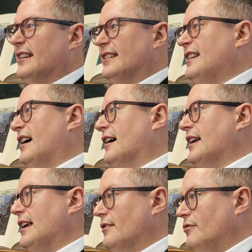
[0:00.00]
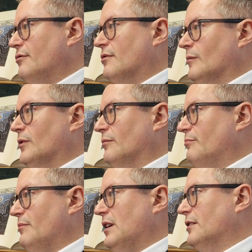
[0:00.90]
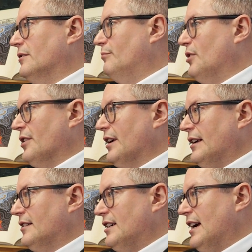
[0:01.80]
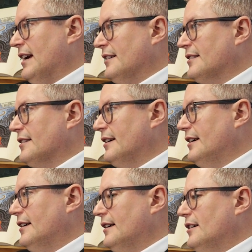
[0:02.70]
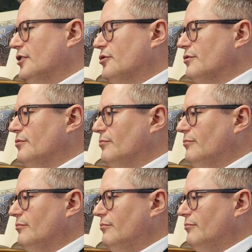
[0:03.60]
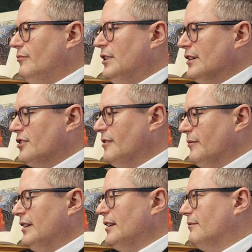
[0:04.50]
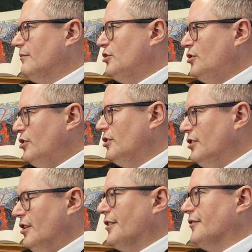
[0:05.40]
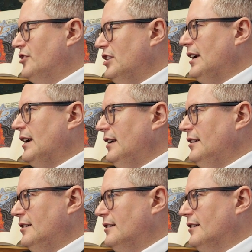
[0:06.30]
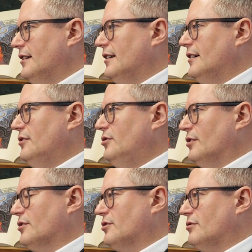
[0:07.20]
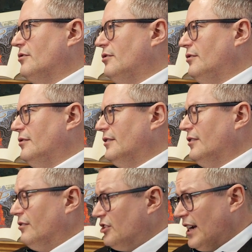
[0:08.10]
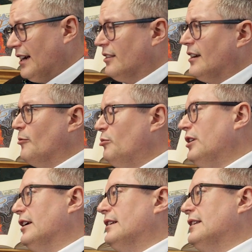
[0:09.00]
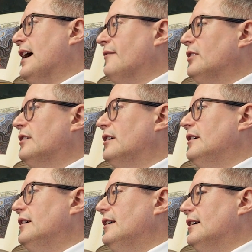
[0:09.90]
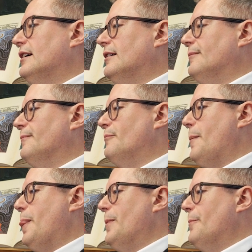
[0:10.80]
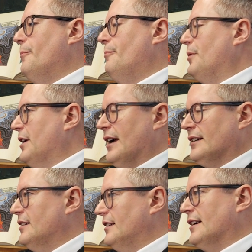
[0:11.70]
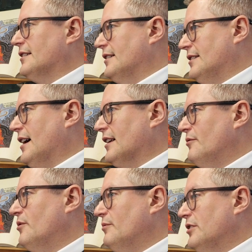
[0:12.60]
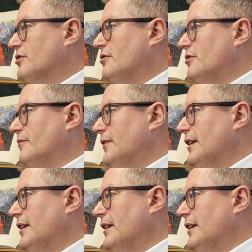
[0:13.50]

an entirely normal male body and chest. So there's something that should not have changed just through psychotherapeutic endeavor. But actually, that's exactly what we saw.